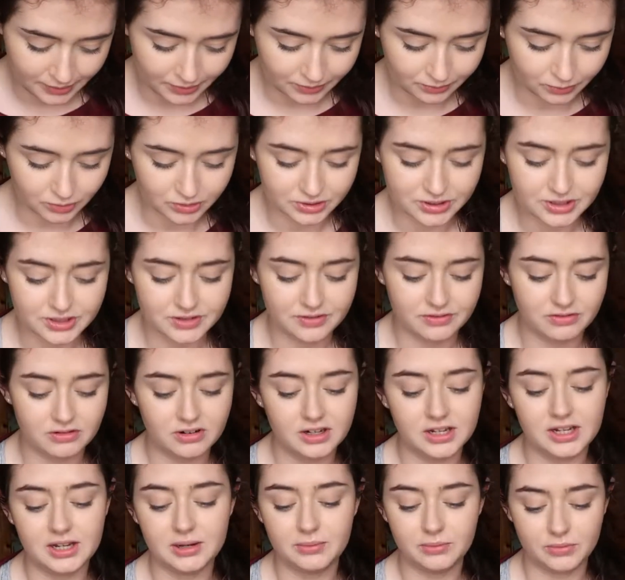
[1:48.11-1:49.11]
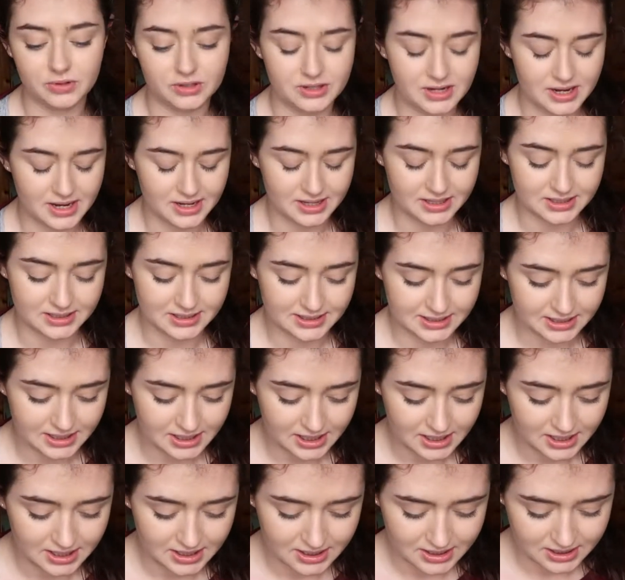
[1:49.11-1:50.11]
One's free and one is
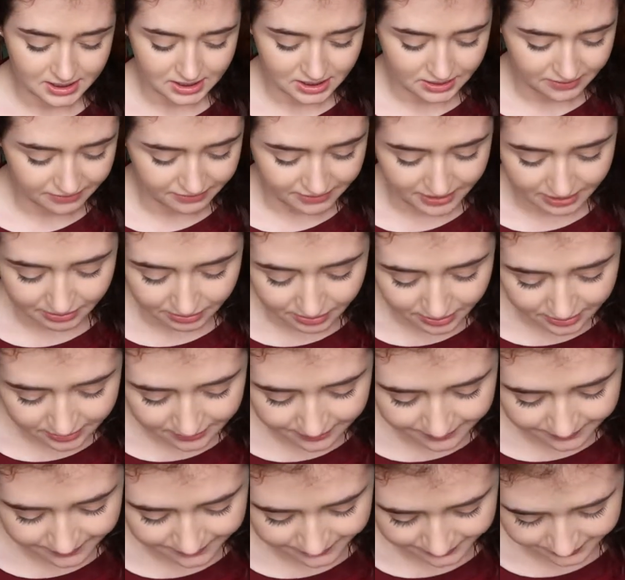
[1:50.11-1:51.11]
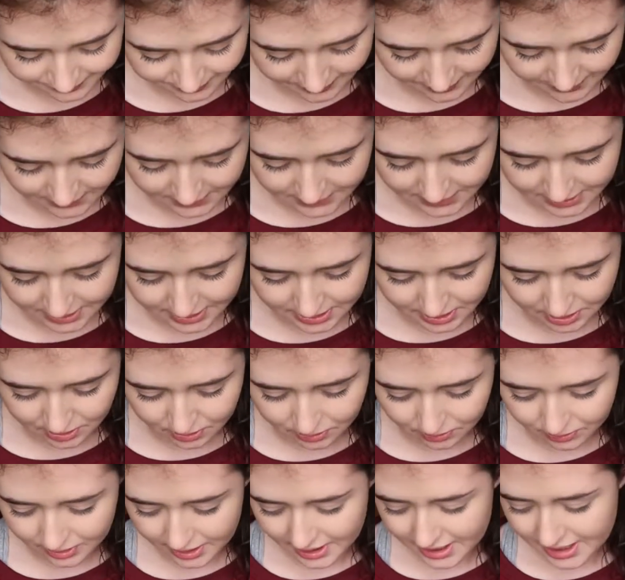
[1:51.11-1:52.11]
the free one.
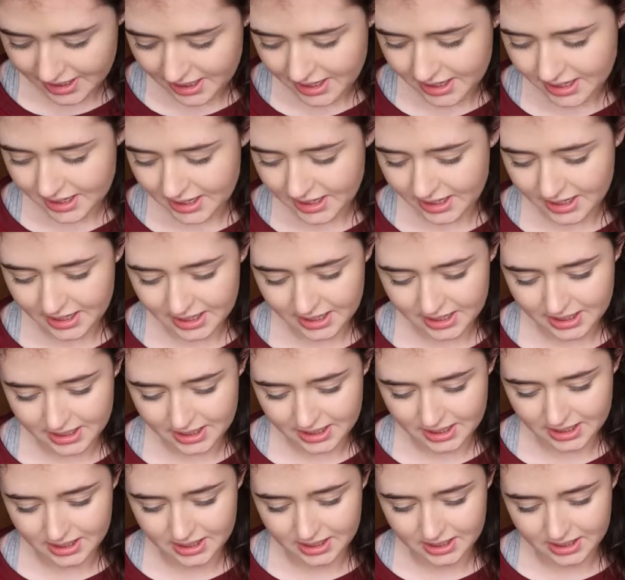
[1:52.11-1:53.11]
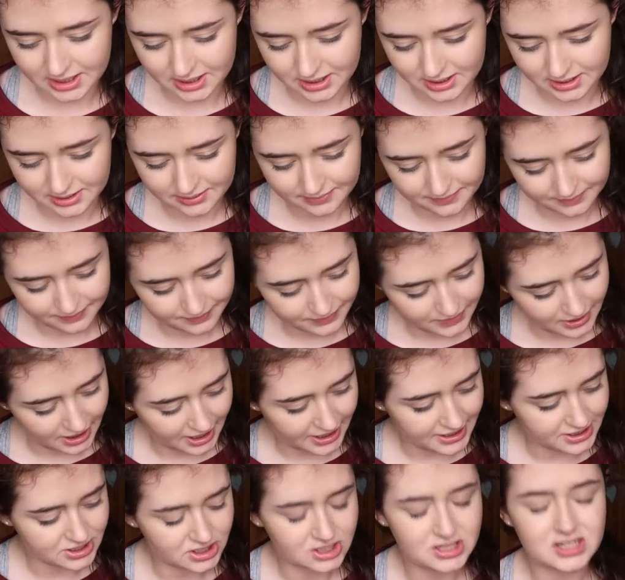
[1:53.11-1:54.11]
So
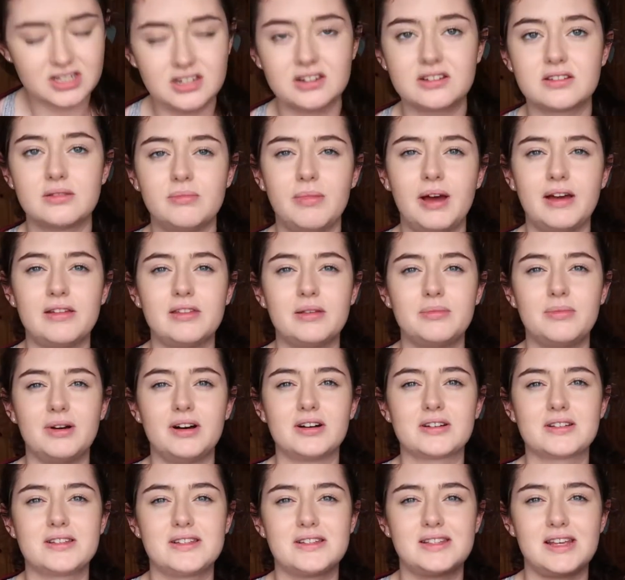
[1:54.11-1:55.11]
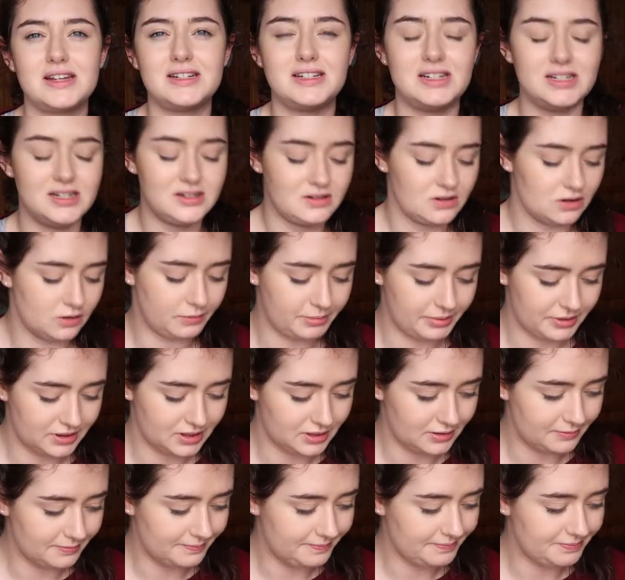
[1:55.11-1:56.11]
I just took them out of the boxes, I didn't open
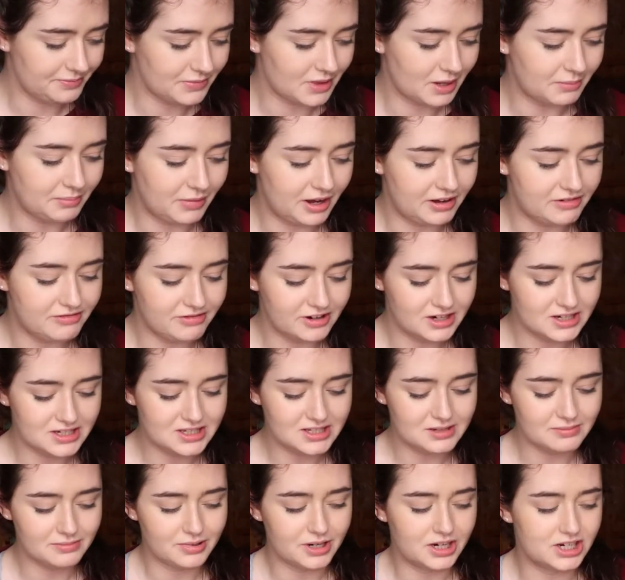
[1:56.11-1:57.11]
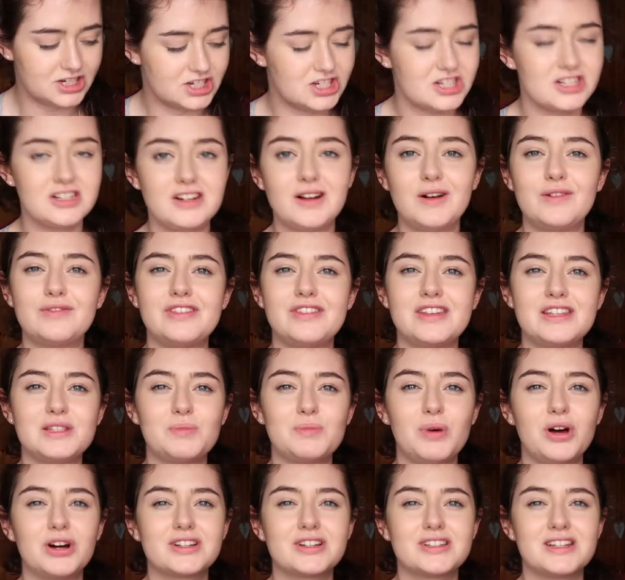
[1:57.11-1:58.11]
them. My first impression of this
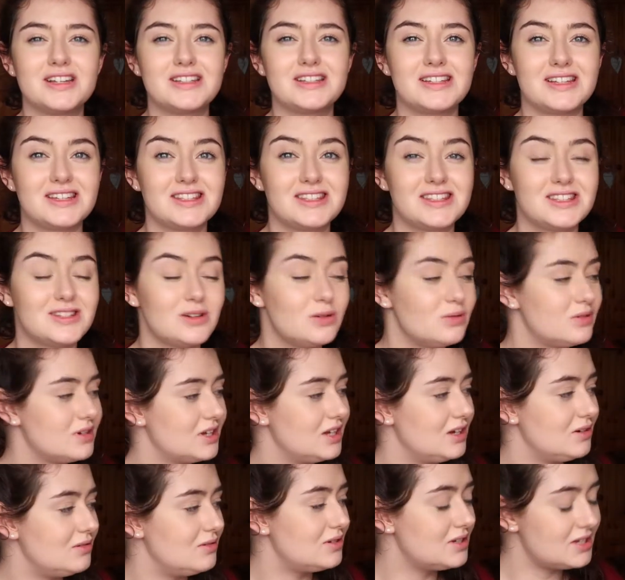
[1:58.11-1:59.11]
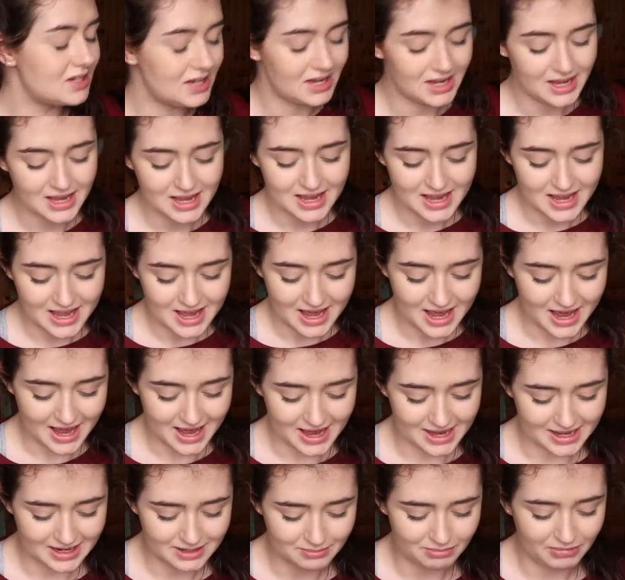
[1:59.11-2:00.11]
box is it's so cute,
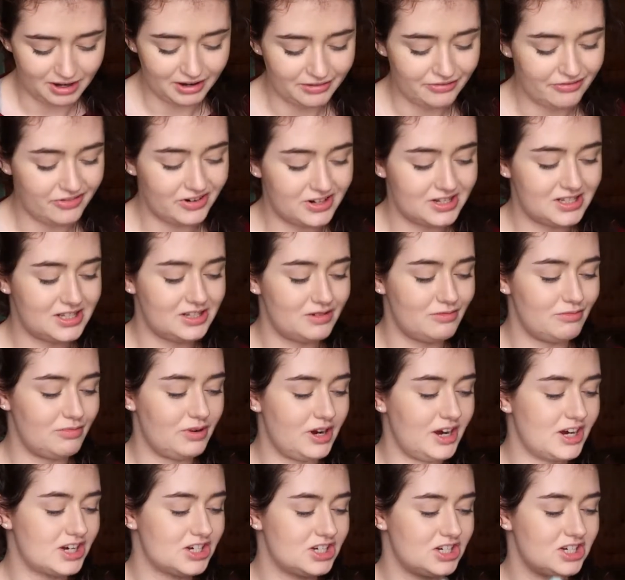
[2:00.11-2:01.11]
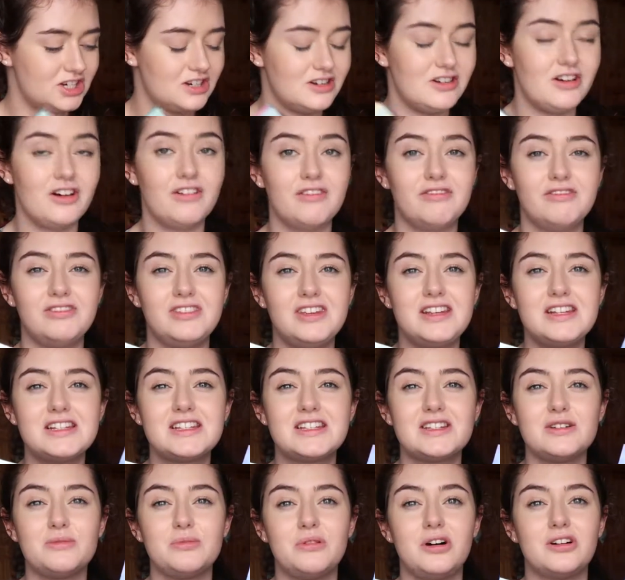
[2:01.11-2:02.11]
and my first impression of these
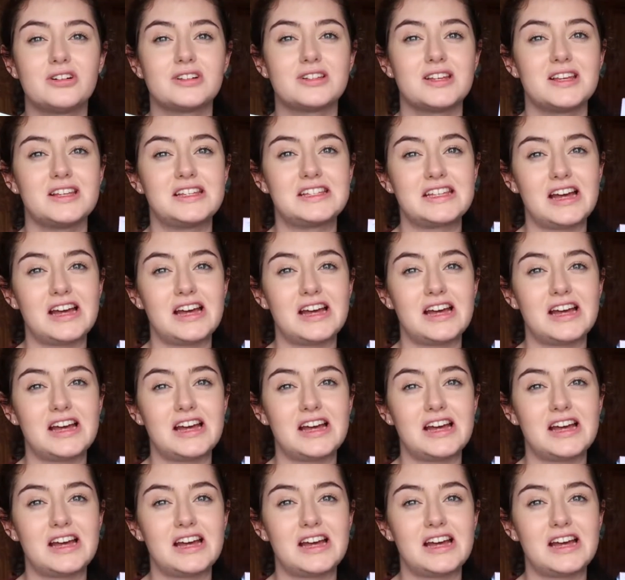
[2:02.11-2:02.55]
2 boxes